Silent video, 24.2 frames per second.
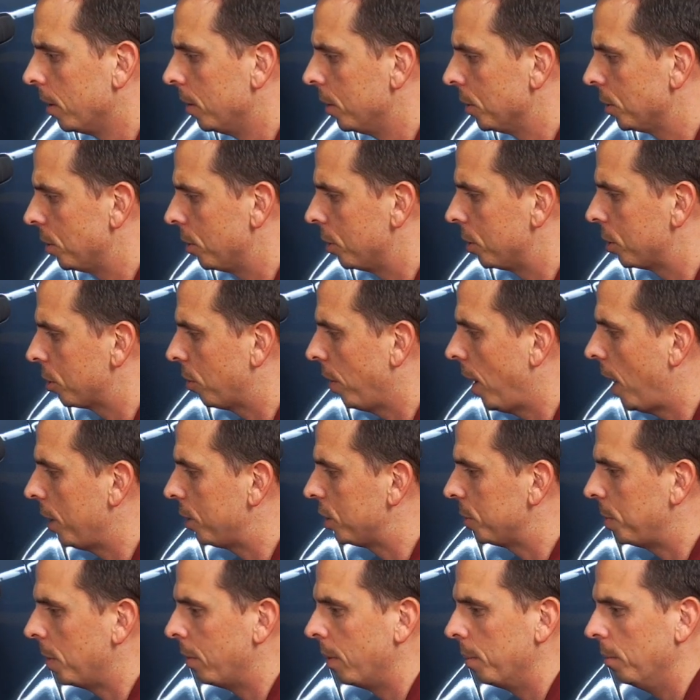So the scratch
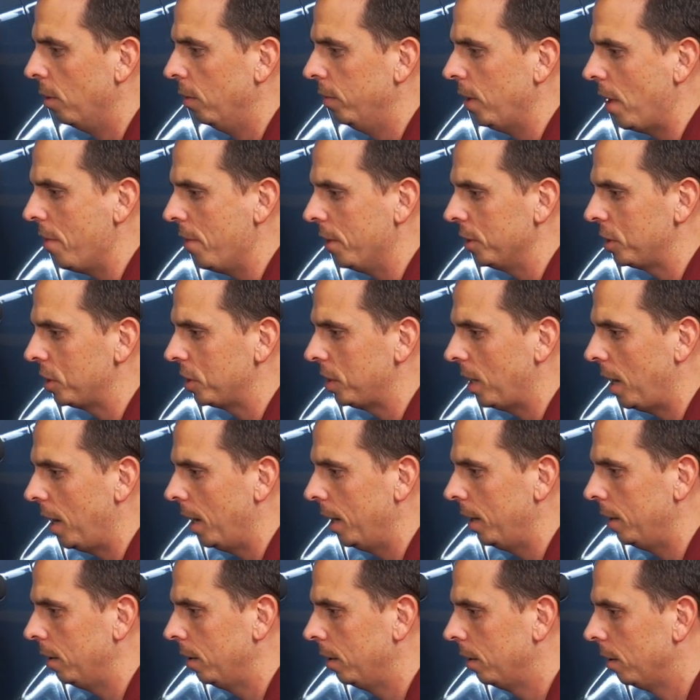has been removed on this
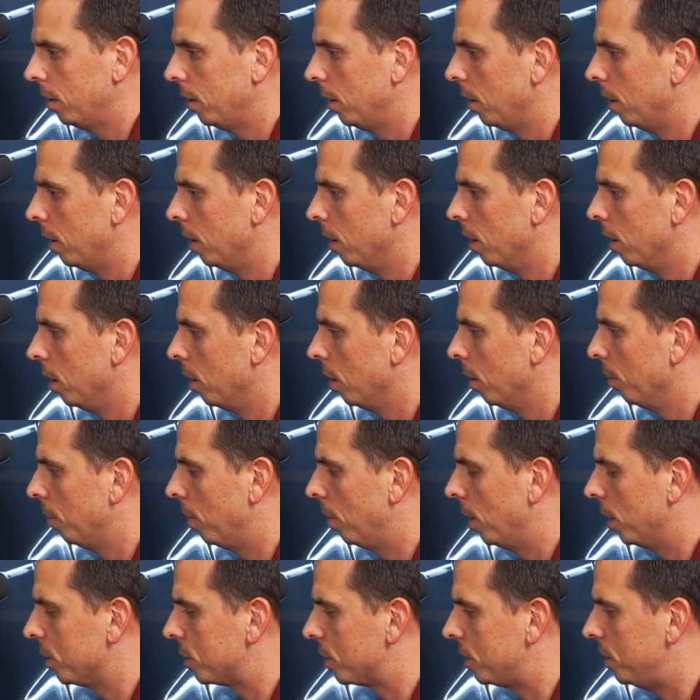side,
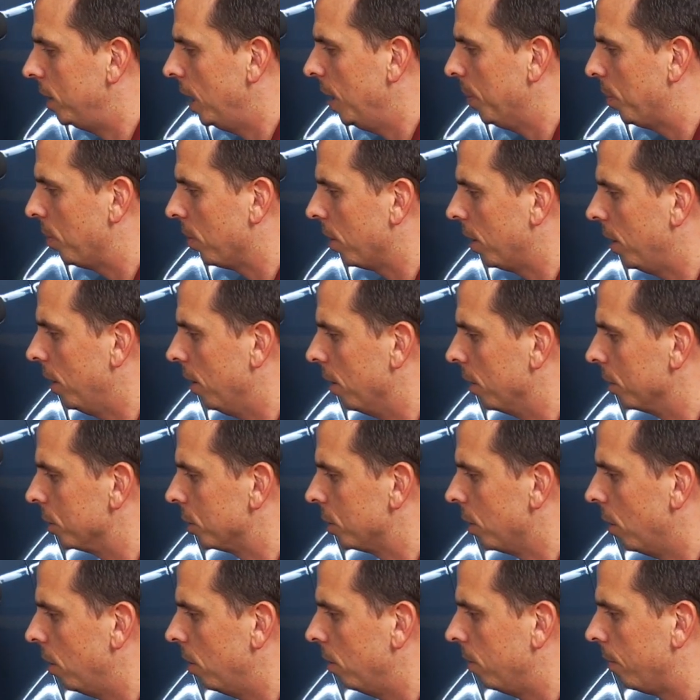but it's deeper here.
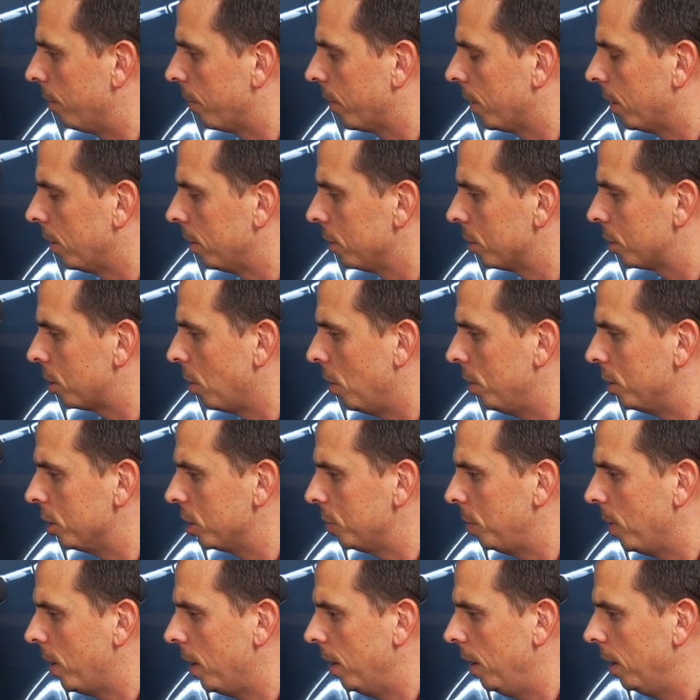So just going to
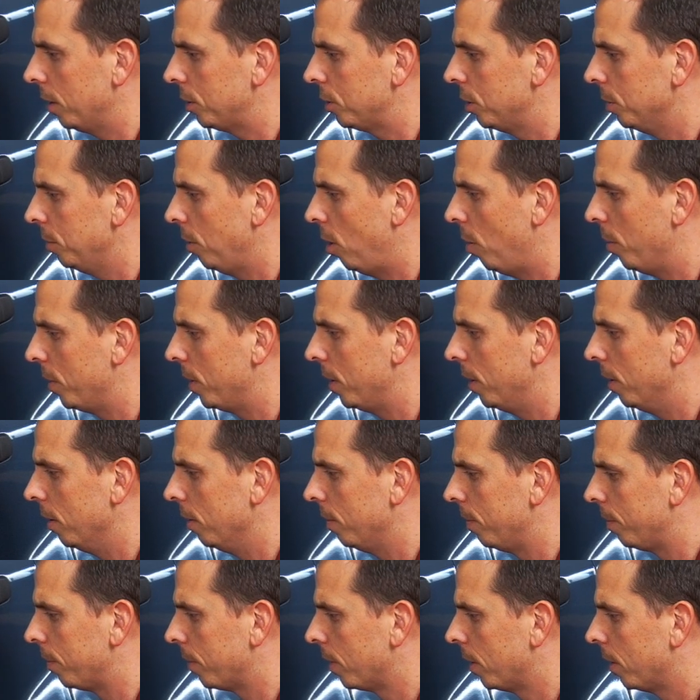spend an extra moment here
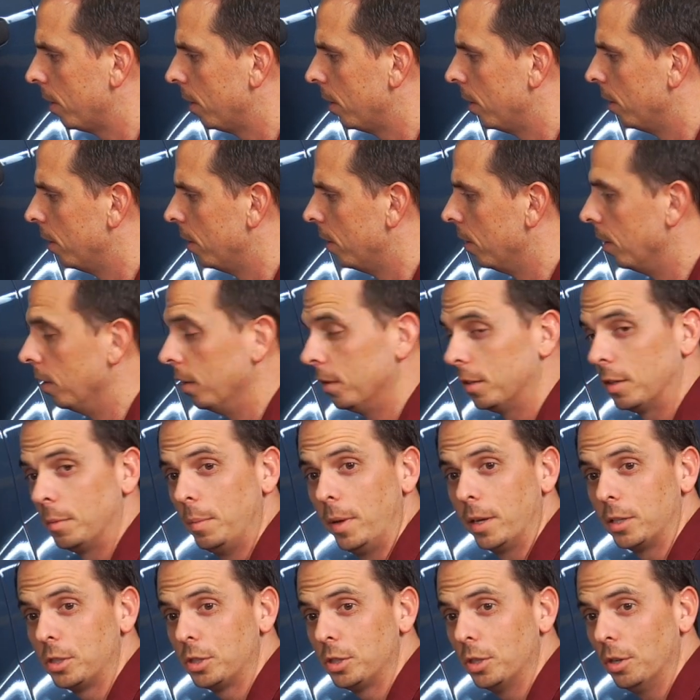to
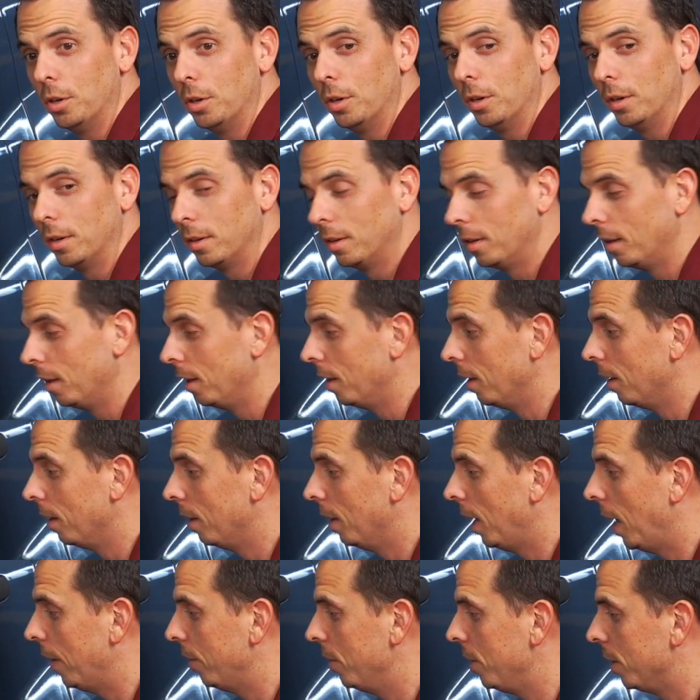make sure
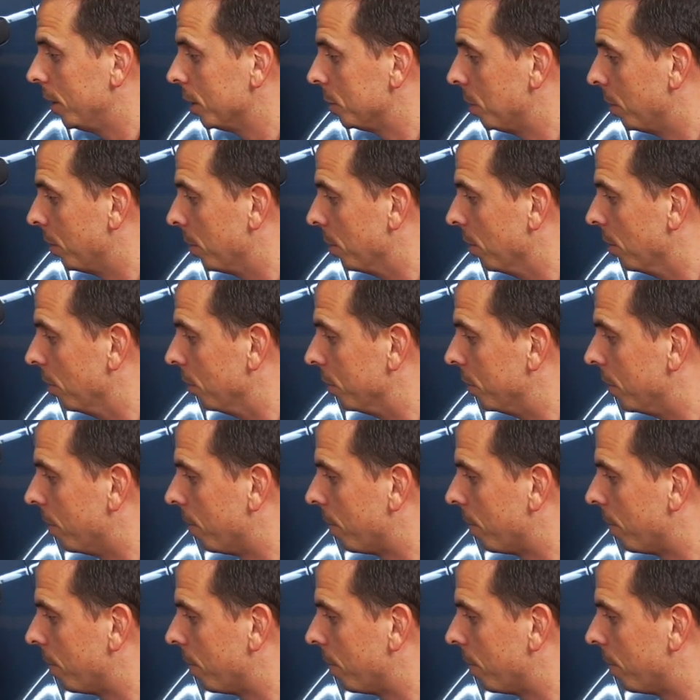everything has been removed.